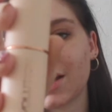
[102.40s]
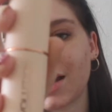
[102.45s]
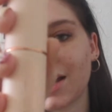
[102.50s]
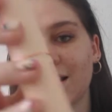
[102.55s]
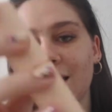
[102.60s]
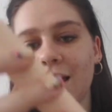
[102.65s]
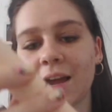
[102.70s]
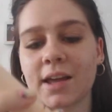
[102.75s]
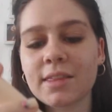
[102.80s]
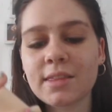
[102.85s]
I
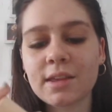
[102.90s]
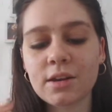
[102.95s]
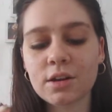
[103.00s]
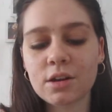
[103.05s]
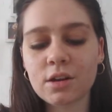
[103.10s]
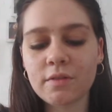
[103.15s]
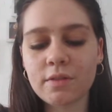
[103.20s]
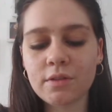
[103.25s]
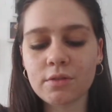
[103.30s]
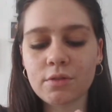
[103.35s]
like the
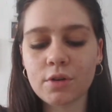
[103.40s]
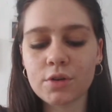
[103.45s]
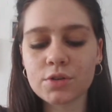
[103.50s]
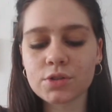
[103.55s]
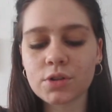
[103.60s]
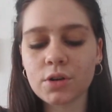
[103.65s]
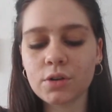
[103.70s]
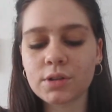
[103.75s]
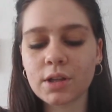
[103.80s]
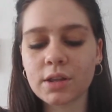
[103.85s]
look of the rose
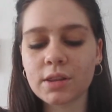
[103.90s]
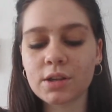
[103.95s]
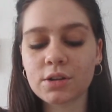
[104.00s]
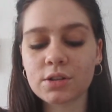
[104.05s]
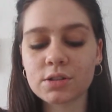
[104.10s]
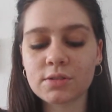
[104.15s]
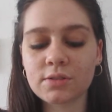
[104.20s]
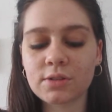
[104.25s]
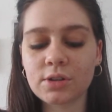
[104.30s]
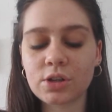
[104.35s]
gold
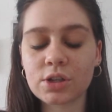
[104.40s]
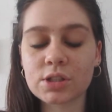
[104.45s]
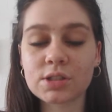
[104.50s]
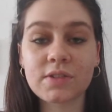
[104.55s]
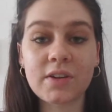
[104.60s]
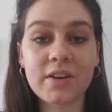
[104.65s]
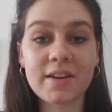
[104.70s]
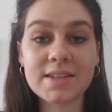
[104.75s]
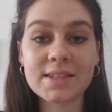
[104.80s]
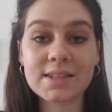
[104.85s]
because it looks
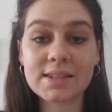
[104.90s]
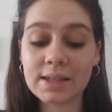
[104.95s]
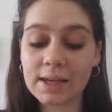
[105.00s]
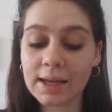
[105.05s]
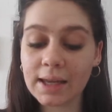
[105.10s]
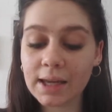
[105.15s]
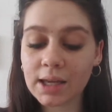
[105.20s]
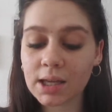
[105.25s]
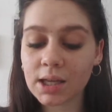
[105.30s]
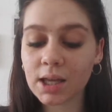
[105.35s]
very
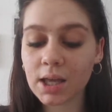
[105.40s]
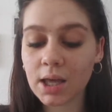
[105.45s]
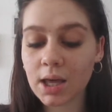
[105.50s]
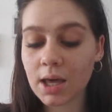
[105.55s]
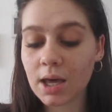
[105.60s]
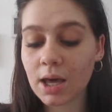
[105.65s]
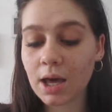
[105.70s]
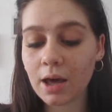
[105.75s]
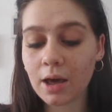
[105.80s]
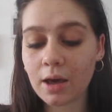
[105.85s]
sleek.
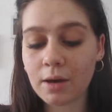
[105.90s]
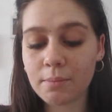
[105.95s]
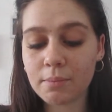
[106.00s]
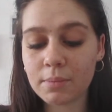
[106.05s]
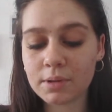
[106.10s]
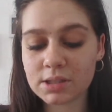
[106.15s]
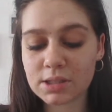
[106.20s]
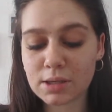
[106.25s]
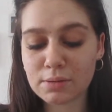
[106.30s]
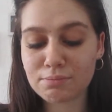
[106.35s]

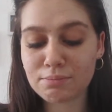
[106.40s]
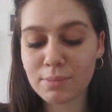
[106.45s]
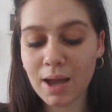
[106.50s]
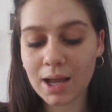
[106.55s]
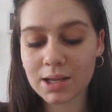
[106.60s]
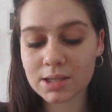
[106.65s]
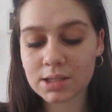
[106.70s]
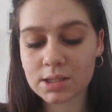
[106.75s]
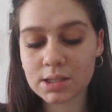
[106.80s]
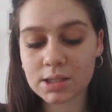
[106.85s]
It's a
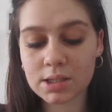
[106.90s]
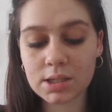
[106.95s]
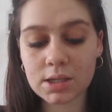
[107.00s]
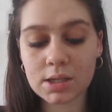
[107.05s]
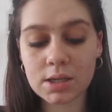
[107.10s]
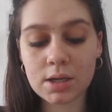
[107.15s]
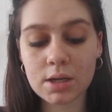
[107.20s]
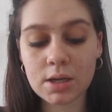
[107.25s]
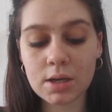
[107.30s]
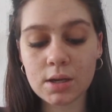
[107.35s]
matte
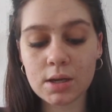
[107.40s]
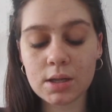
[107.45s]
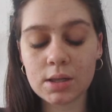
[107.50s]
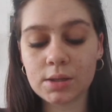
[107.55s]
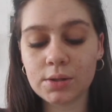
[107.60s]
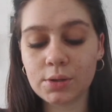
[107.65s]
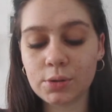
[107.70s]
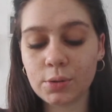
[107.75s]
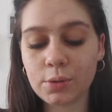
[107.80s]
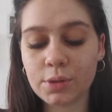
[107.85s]

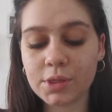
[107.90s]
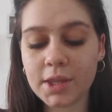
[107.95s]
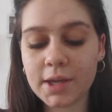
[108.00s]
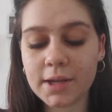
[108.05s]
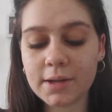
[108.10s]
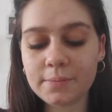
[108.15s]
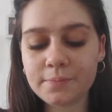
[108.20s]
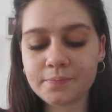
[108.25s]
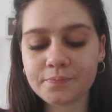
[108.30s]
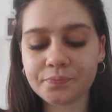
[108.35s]
little
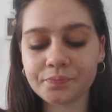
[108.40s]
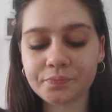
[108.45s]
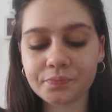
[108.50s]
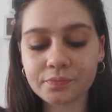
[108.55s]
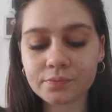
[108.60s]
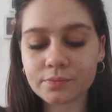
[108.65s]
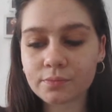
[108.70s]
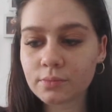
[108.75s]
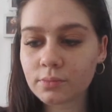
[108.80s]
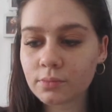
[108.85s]
thing,
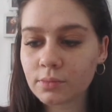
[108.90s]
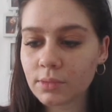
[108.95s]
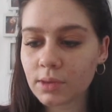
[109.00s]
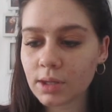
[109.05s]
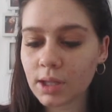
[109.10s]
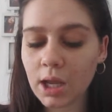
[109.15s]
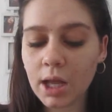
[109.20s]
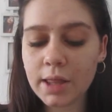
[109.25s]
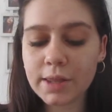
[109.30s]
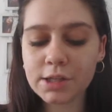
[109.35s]

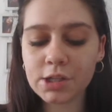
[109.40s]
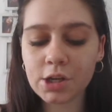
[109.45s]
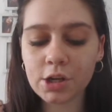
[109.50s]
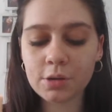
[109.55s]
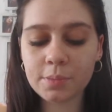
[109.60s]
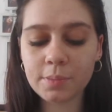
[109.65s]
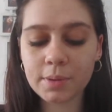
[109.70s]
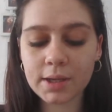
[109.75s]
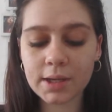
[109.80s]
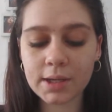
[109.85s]
and then you
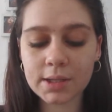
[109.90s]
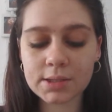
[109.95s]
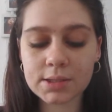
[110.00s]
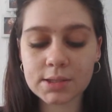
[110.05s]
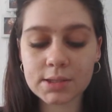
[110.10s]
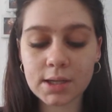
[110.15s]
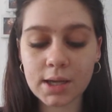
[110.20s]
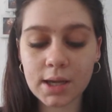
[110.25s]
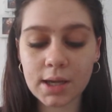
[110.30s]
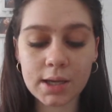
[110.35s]
open
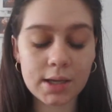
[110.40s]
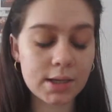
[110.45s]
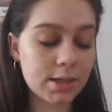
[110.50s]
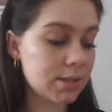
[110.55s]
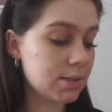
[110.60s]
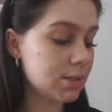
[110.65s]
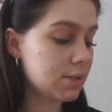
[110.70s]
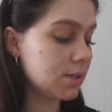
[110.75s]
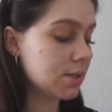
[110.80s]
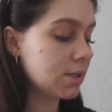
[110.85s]
it
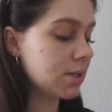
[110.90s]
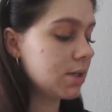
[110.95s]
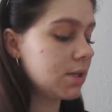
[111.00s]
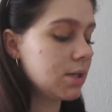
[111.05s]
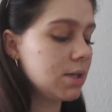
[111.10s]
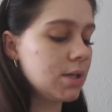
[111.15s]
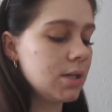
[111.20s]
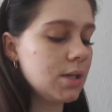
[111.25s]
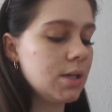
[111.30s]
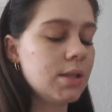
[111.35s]
and
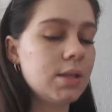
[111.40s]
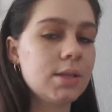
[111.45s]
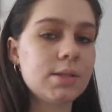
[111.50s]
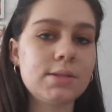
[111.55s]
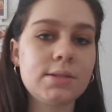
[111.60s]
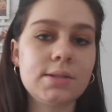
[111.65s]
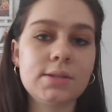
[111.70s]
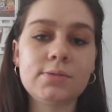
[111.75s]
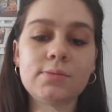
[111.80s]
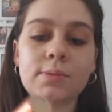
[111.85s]

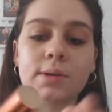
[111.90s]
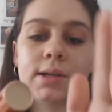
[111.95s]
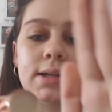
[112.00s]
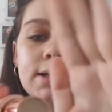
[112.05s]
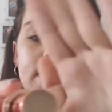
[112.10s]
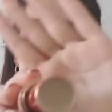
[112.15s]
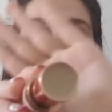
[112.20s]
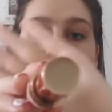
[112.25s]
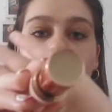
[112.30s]
this is what it